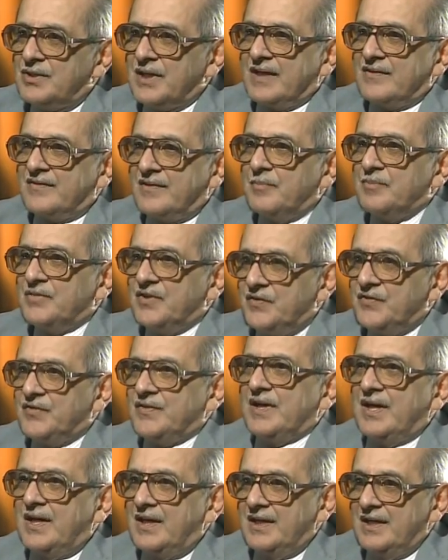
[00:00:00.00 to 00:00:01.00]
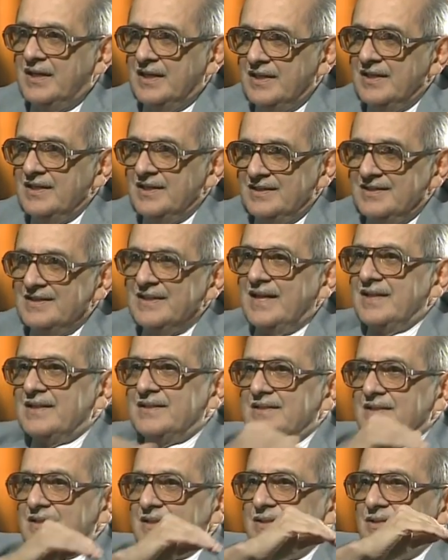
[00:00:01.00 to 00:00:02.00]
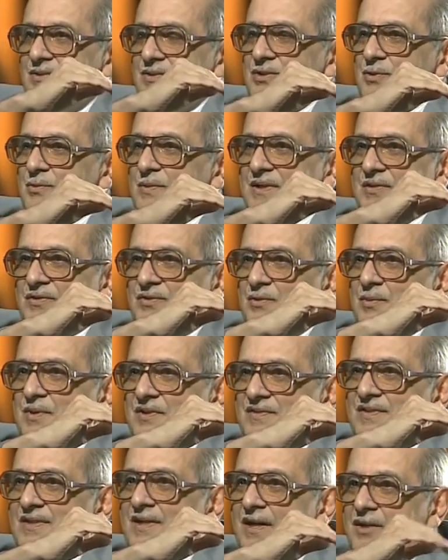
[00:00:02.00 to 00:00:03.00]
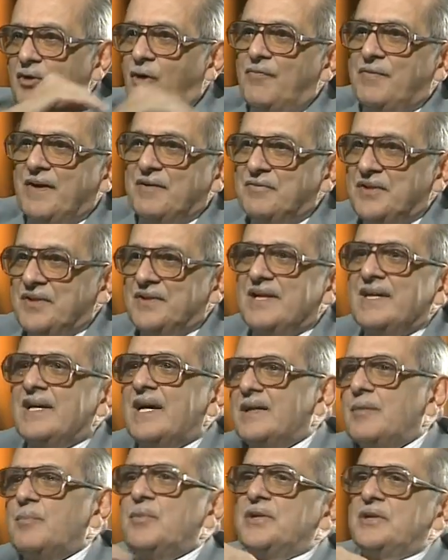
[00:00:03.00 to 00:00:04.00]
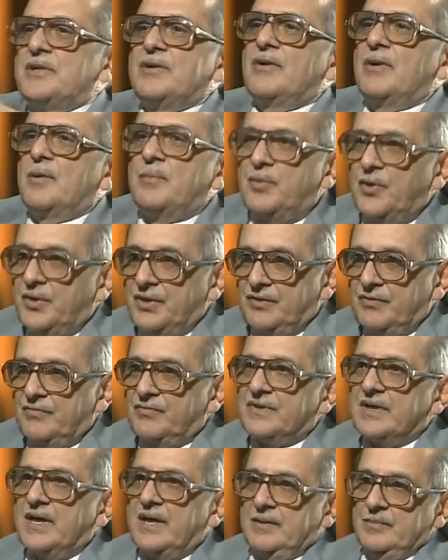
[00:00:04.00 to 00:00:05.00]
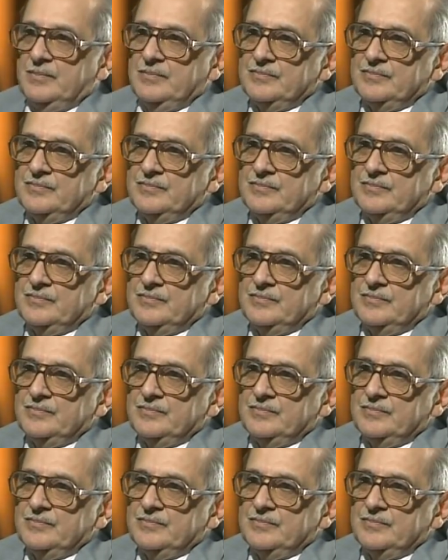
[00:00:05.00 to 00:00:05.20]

accept this theory that you must cut off everything at a particular point of time.